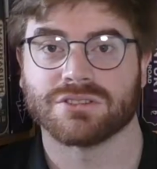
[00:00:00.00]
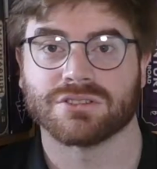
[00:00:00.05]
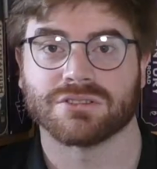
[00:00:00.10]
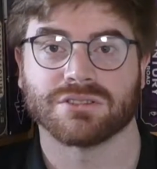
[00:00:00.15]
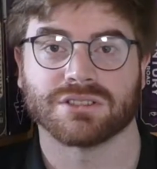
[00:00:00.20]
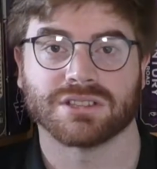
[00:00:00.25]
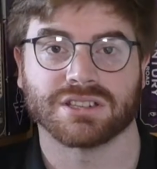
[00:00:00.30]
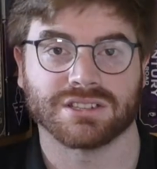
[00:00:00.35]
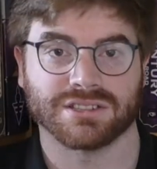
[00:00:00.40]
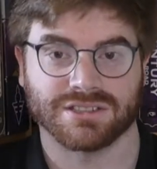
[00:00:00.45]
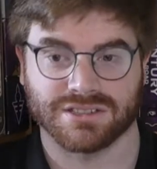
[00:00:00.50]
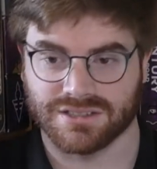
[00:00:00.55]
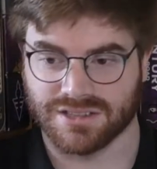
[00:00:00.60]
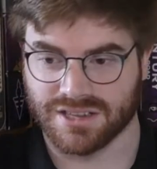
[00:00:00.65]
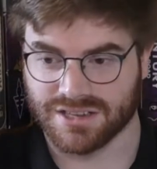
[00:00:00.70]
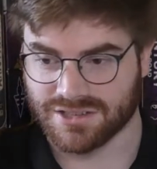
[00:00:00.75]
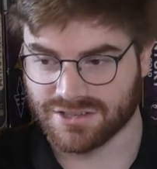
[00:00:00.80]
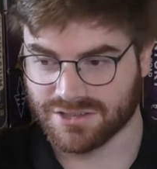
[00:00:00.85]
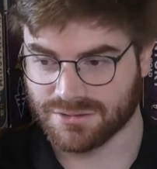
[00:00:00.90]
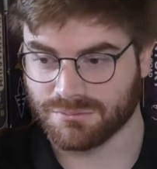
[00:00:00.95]
doing is
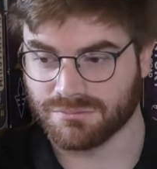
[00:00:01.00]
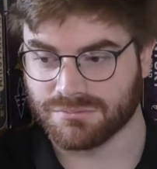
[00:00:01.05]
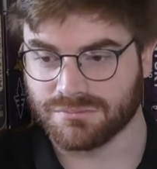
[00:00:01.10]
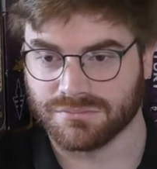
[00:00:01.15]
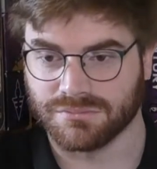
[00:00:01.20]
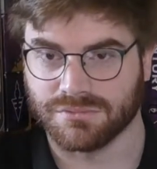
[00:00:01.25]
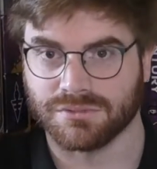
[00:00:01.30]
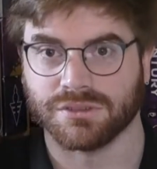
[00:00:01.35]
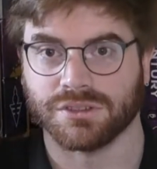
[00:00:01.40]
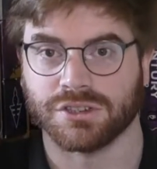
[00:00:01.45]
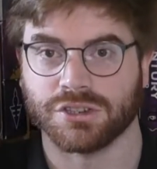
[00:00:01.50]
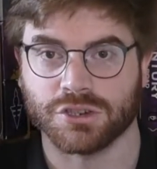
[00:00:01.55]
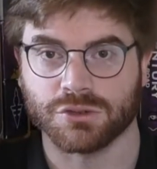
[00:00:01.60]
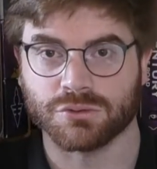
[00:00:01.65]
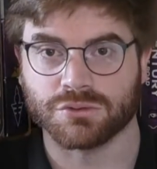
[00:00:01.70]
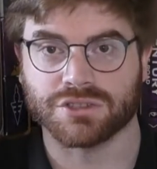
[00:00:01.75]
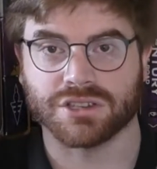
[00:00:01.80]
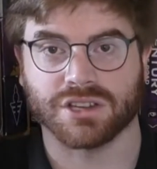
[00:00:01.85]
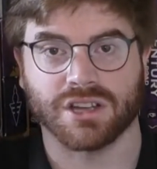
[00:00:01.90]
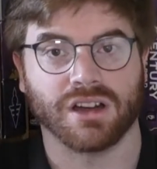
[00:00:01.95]
there's some
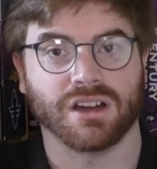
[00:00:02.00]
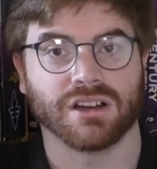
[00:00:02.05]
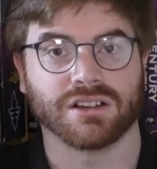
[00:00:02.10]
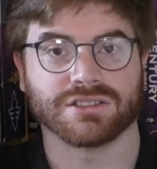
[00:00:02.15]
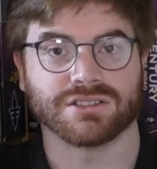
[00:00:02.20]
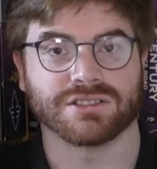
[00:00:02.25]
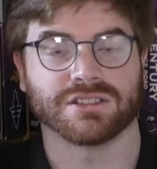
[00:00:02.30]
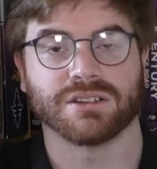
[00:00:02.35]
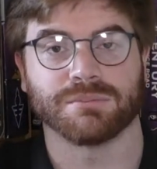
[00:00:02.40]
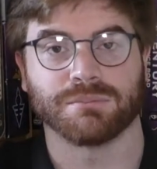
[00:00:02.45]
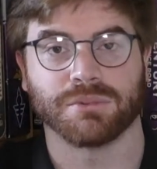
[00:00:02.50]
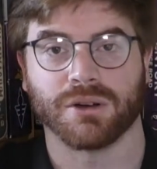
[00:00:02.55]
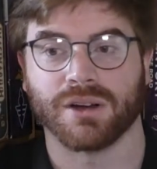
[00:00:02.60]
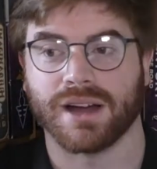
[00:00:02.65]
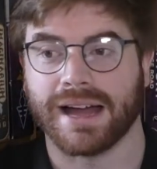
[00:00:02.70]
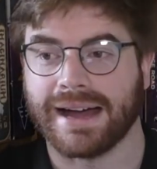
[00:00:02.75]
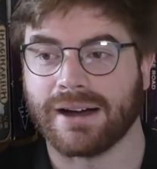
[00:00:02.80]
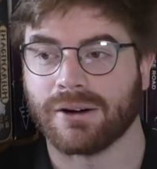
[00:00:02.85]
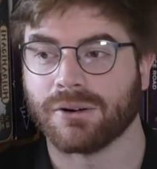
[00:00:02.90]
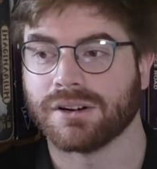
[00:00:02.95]
loot cards that are put
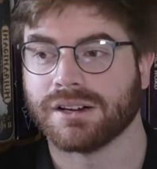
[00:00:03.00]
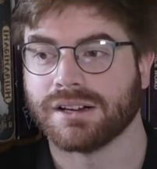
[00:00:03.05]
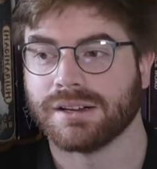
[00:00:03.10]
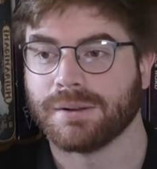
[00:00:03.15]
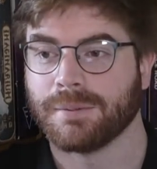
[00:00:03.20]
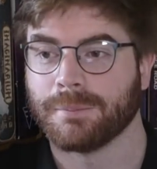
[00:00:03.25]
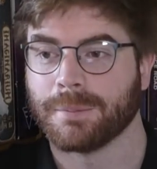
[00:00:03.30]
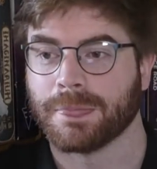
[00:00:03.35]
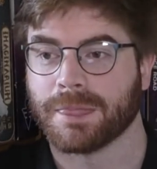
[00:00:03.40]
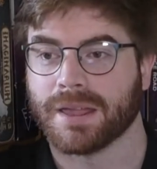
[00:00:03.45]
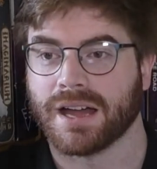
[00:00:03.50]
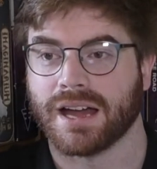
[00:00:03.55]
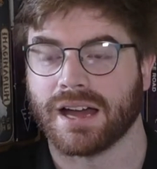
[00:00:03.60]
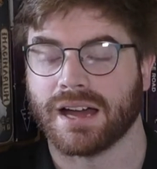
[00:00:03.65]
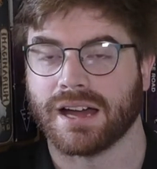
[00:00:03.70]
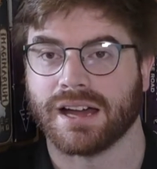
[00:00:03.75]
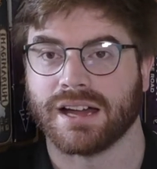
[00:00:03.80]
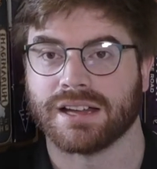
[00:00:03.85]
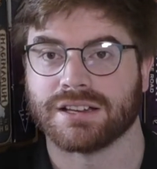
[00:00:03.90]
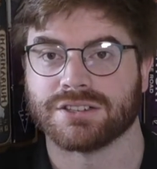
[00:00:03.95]
out
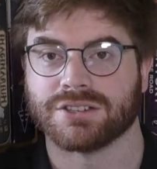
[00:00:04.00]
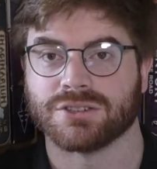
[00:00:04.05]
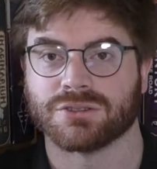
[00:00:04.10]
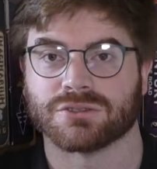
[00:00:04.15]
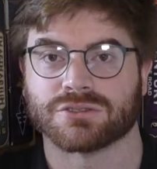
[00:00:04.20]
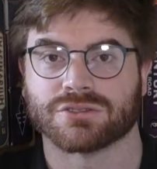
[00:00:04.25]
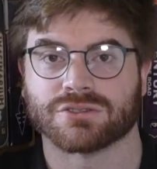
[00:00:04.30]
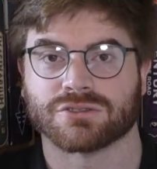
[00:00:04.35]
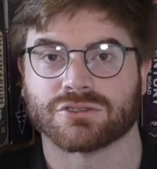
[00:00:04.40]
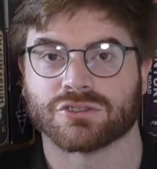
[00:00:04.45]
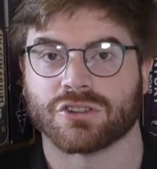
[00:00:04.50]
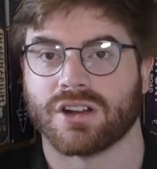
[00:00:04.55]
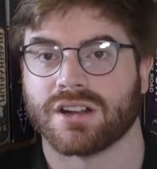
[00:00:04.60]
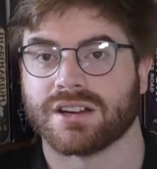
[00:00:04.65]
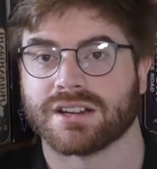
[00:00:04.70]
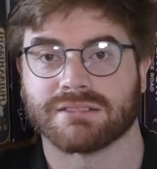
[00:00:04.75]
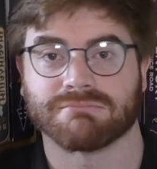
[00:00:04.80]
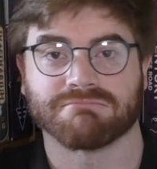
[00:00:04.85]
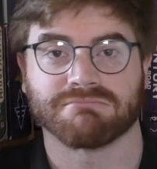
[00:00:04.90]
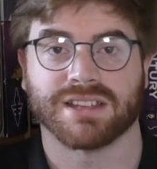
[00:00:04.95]
and you're
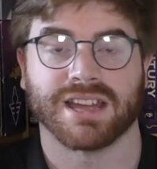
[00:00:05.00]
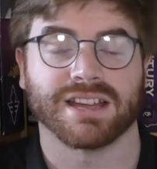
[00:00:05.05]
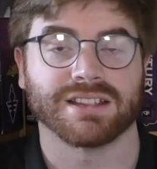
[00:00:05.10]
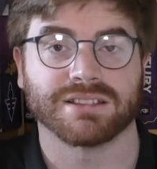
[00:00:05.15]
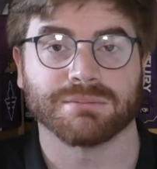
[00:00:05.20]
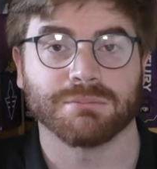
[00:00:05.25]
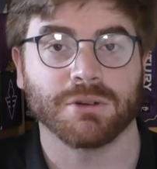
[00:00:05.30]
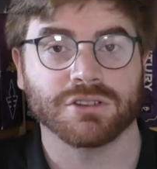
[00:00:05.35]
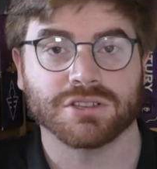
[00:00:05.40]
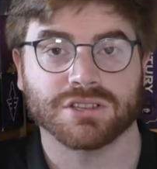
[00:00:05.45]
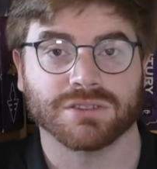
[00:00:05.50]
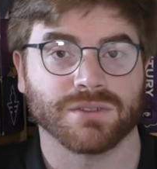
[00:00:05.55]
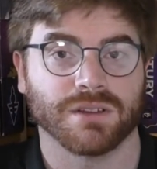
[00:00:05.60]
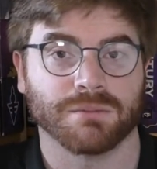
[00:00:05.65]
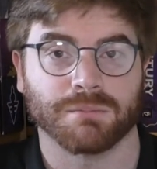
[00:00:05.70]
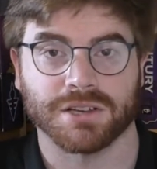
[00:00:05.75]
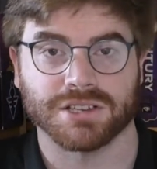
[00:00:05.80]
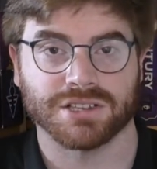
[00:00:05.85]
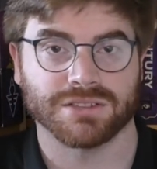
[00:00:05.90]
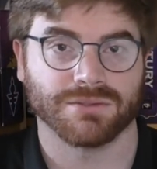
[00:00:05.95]
trying to get the most of
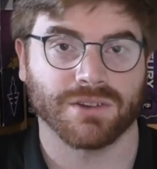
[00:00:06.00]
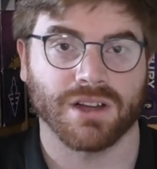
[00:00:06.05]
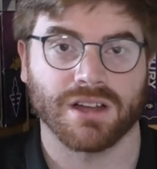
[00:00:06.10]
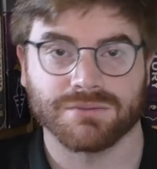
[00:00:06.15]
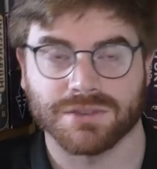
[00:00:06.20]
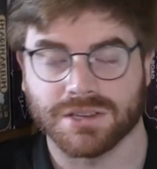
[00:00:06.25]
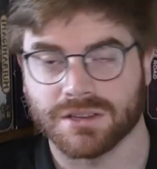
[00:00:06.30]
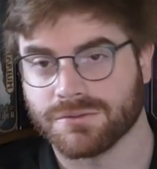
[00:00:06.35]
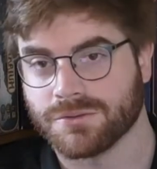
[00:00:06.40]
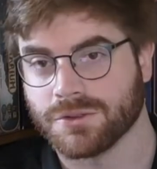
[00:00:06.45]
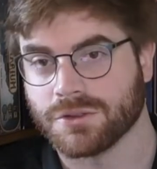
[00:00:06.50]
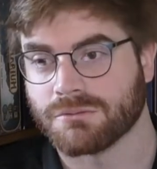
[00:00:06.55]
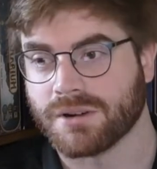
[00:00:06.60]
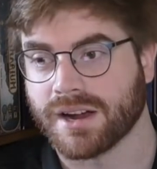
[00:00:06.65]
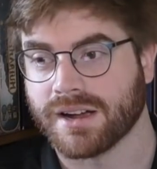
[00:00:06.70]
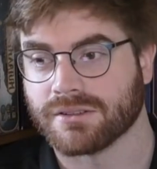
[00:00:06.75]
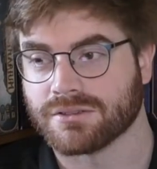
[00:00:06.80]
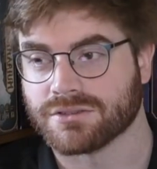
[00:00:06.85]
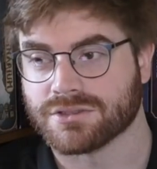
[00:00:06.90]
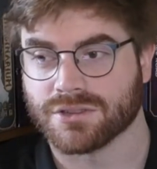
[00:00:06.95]
it by surviving a few
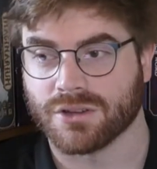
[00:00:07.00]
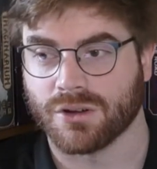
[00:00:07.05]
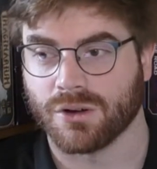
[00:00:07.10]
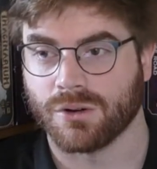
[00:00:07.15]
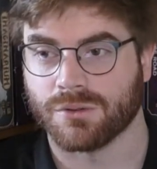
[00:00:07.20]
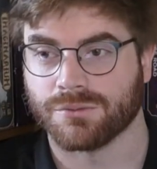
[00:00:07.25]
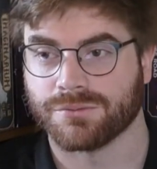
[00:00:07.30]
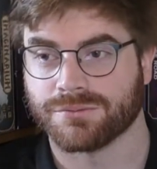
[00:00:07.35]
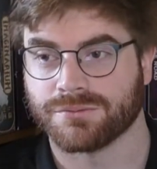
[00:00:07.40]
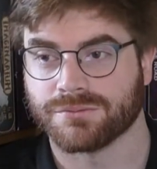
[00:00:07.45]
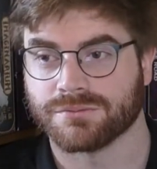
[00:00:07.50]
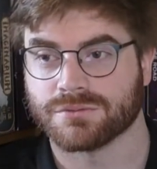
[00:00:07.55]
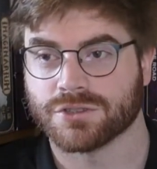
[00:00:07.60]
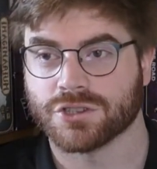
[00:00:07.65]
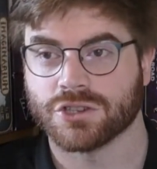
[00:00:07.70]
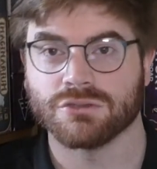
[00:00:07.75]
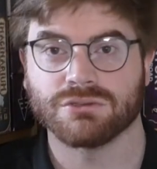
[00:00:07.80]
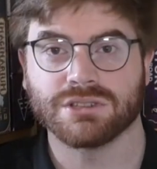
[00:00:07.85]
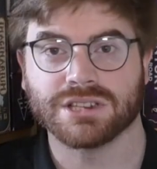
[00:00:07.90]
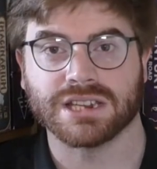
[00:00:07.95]
rounds of
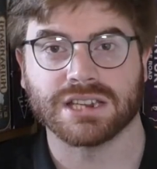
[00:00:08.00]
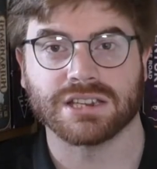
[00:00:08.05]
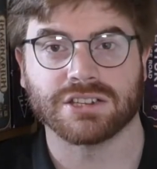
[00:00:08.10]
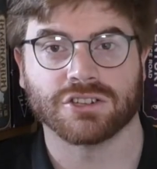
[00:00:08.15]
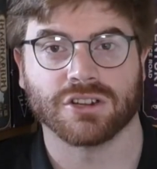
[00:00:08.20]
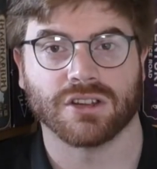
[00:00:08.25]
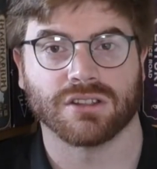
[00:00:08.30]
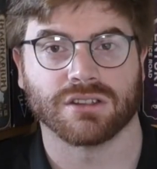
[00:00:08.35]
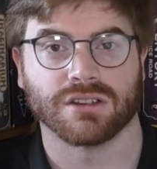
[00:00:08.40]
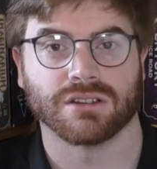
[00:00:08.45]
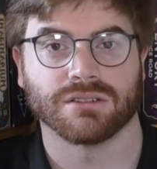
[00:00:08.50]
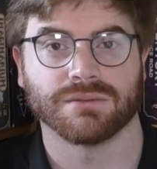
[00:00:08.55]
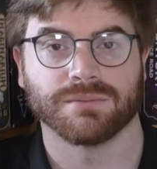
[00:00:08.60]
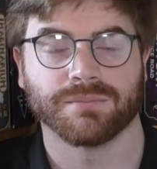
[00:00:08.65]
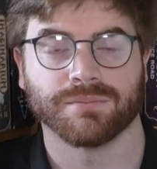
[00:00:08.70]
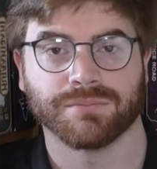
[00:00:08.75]
shooting each other.